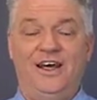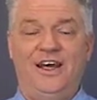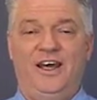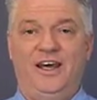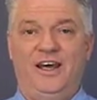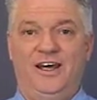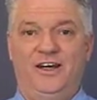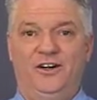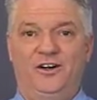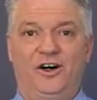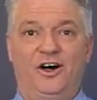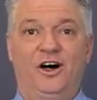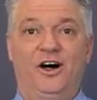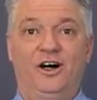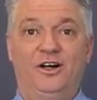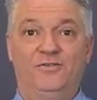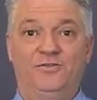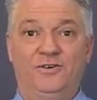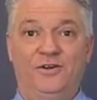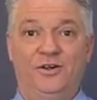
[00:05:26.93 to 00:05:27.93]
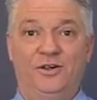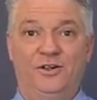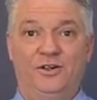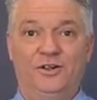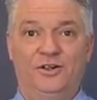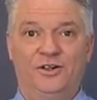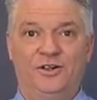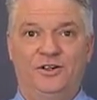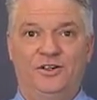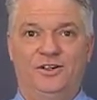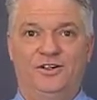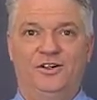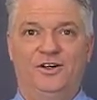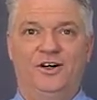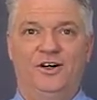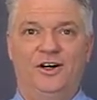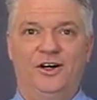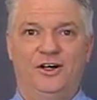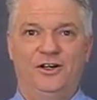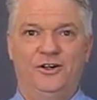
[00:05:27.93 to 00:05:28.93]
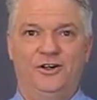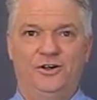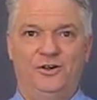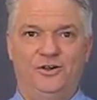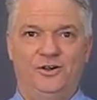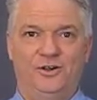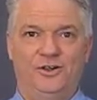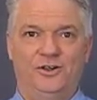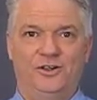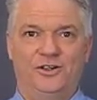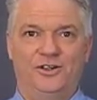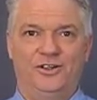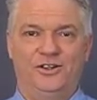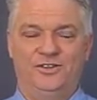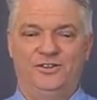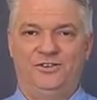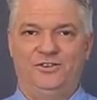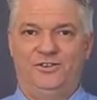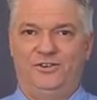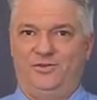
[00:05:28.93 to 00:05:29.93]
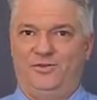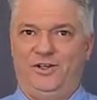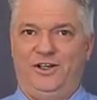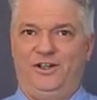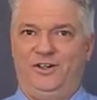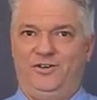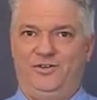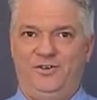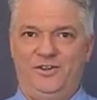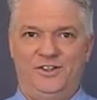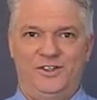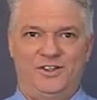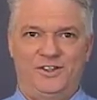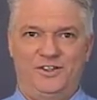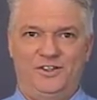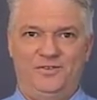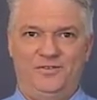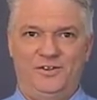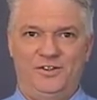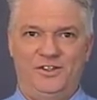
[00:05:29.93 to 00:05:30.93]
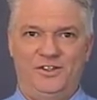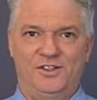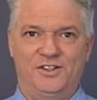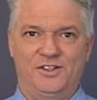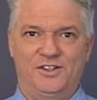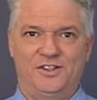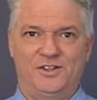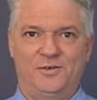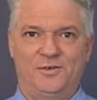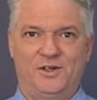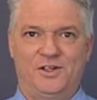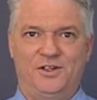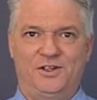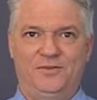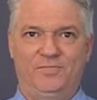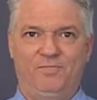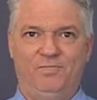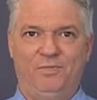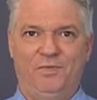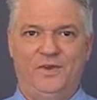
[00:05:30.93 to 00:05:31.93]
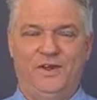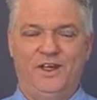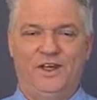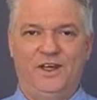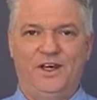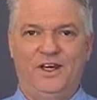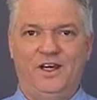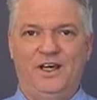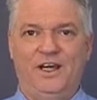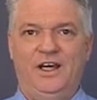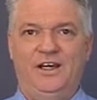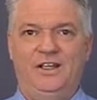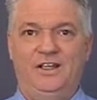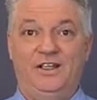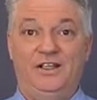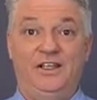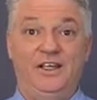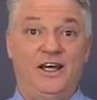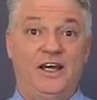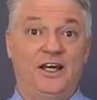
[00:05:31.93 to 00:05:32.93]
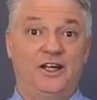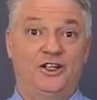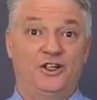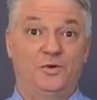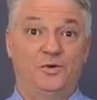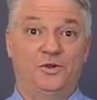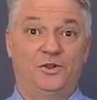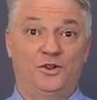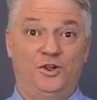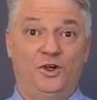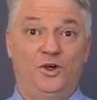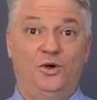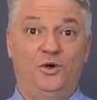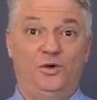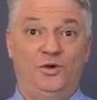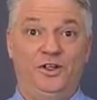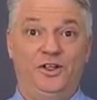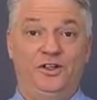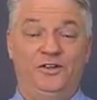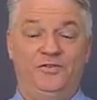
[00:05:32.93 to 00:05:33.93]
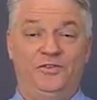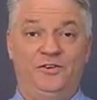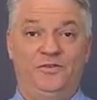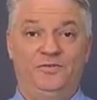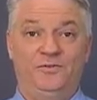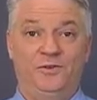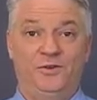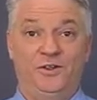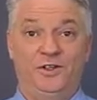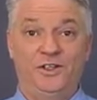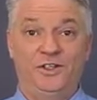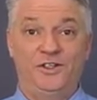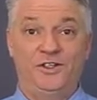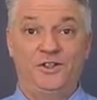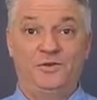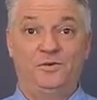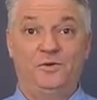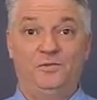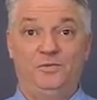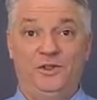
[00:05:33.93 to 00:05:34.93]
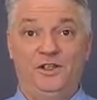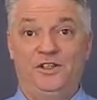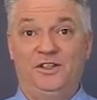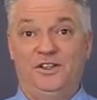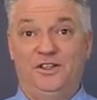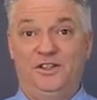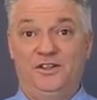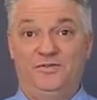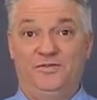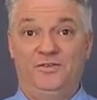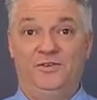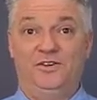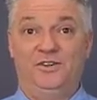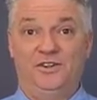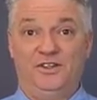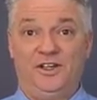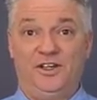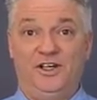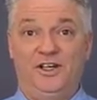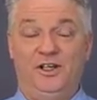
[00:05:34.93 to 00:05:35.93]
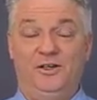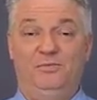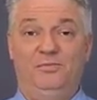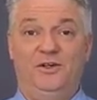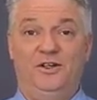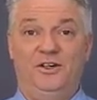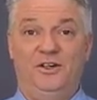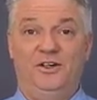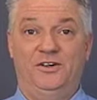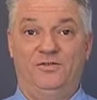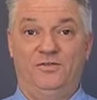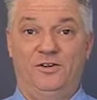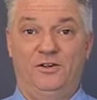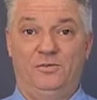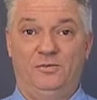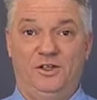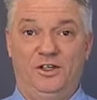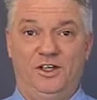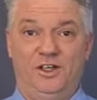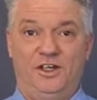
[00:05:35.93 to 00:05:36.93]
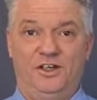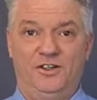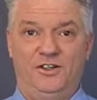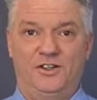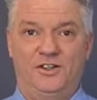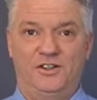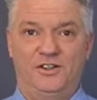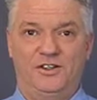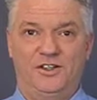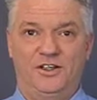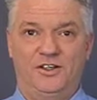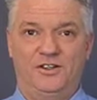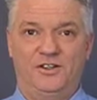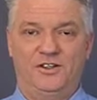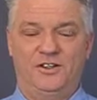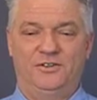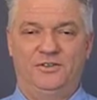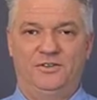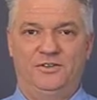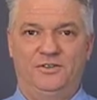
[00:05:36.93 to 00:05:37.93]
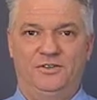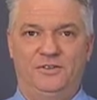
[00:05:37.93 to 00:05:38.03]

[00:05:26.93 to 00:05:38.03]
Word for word: and off hook and on hook and directory services as well. And then the actual coding of the voice would be a different type of communication session.